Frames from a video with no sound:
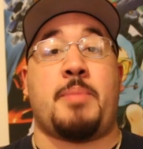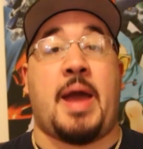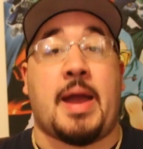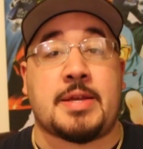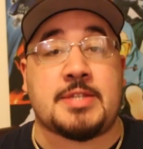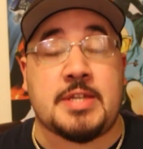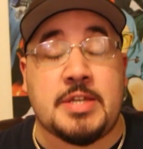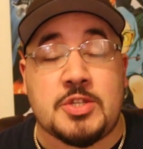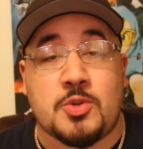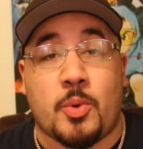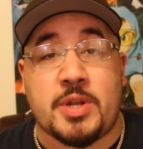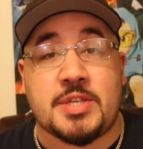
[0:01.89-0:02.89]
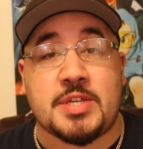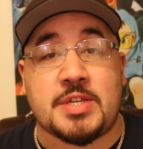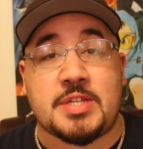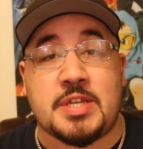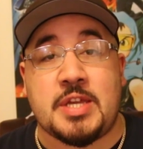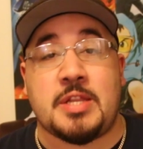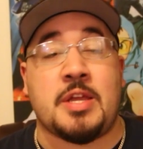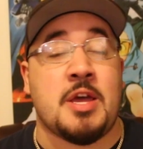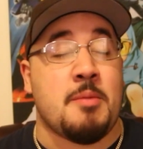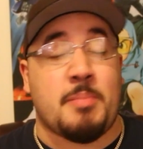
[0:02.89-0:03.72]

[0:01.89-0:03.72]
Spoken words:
PAX East 2016.